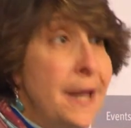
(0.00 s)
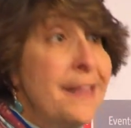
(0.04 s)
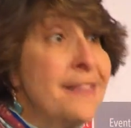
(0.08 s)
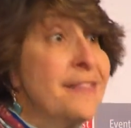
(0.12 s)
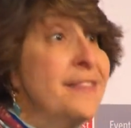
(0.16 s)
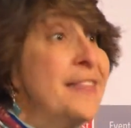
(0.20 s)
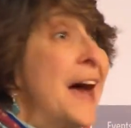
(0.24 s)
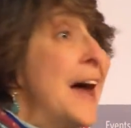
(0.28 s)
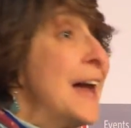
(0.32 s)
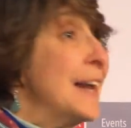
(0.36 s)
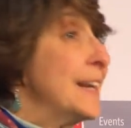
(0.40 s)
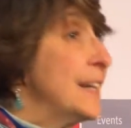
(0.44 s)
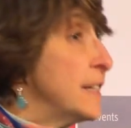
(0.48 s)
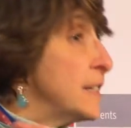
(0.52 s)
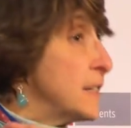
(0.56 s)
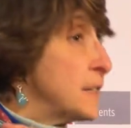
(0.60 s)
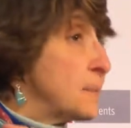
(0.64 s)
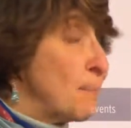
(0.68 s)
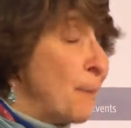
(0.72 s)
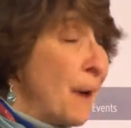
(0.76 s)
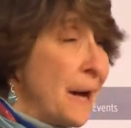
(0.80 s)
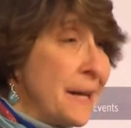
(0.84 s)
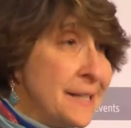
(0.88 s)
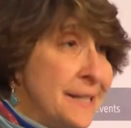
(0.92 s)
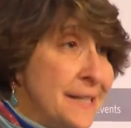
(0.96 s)
that is
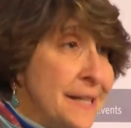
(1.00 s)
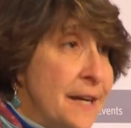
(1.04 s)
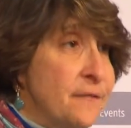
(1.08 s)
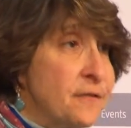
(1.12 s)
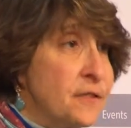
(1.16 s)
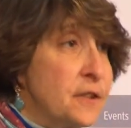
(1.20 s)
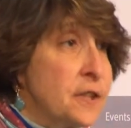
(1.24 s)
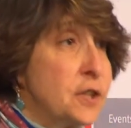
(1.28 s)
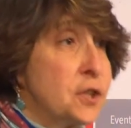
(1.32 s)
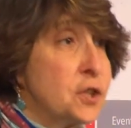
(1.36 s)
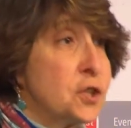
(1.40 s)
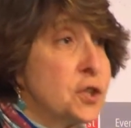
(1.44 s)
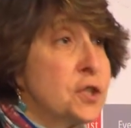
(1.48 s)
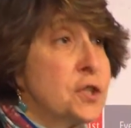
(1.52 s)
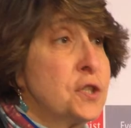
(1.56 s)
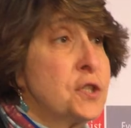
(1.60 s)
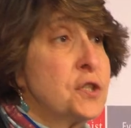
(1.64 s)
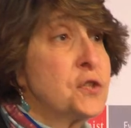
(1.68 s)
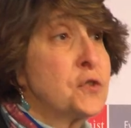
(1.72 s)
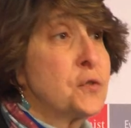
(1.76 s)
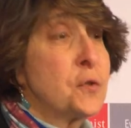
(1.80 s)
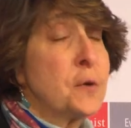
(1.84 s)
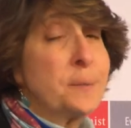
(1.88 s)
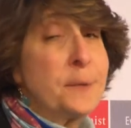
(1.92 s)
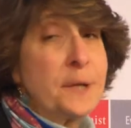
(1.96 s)
by definition
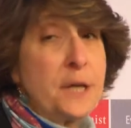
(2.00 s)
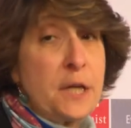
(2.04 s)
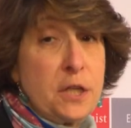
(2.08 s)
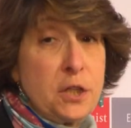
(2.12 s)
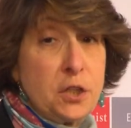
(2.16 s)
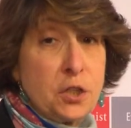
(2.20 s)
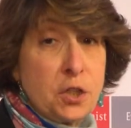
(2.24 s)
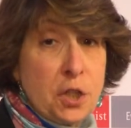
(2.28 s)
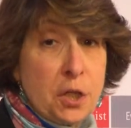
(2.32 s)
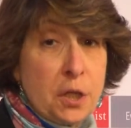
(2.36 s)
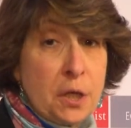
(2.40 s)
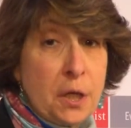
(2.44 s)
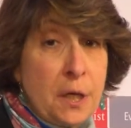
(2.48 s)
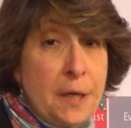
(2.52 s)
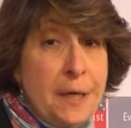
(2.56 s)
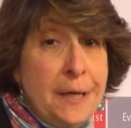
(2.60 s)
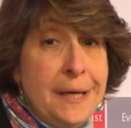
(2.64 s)
discrimination.